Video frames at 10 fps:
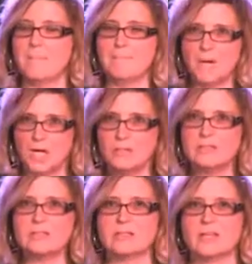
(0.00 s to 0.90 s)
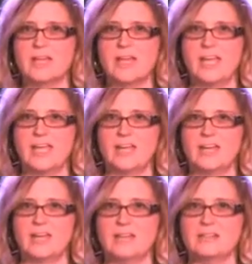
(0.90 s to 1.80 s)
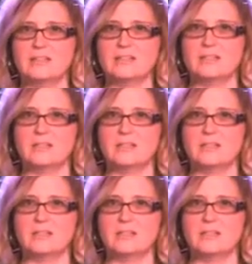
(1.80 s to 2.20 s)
malt, and